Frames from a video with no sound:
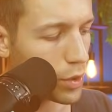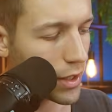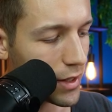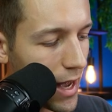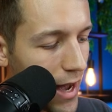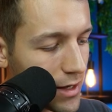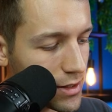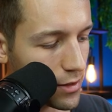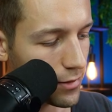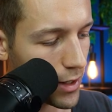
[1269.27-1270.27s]
can
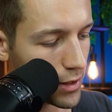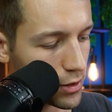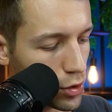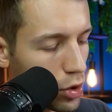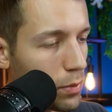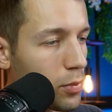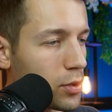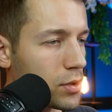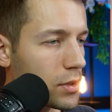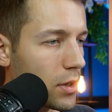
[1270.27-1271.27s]
activate your
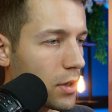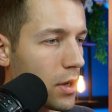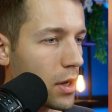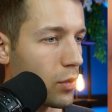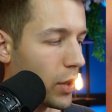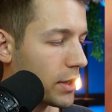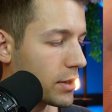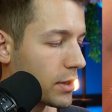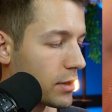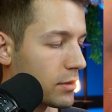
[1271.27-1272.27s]
booster right
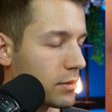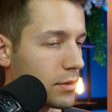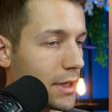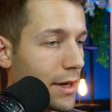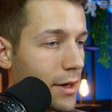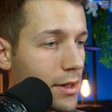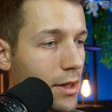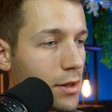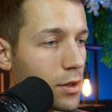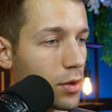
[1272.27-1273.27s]
here
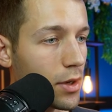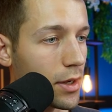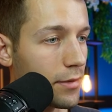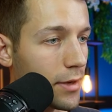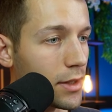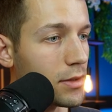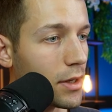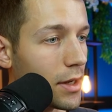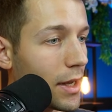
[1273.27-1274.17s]
directly in your inventory